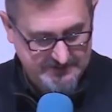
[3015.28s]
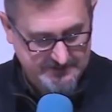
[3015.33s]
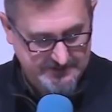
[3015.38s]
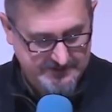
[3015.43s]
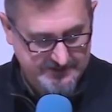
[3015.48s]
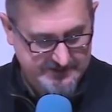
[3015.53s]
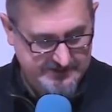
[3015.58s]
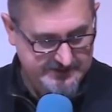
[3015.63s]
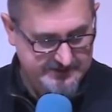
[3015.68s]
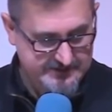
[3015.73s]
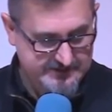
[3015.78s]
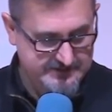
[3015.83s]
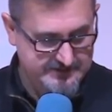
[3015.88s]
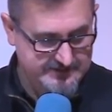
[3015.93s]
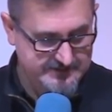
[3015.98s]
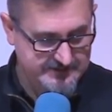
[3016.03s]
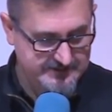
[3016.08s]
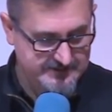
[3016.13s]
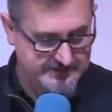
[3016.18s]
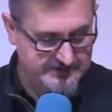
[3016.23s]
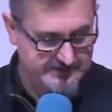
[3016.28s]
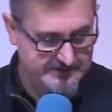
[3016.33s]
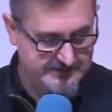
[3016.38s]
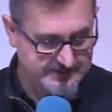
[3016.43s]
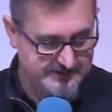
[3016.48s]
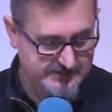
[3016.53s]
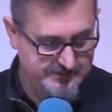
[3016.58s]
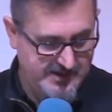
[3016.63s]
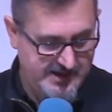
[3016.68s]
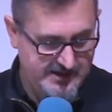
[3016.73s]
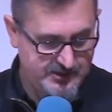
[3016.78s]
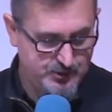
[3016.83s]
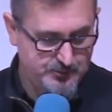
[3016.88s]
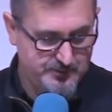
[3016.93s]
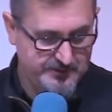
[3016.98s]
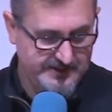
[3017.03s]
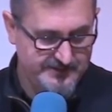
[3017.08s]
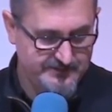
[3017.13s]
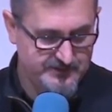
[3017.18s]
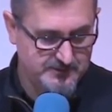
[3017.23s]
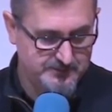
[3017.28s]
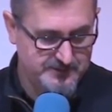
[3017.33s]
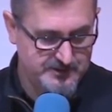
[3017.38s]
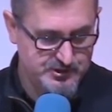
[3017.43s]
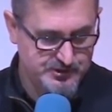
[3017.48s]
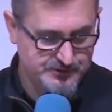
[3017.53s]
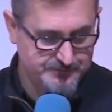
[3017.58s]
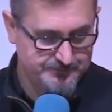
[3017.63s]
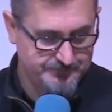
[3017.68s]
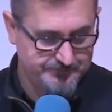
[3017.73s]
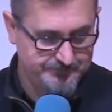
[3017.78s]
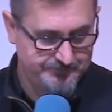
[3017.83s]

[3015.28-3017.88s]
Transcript: uh, and who believe in the mission.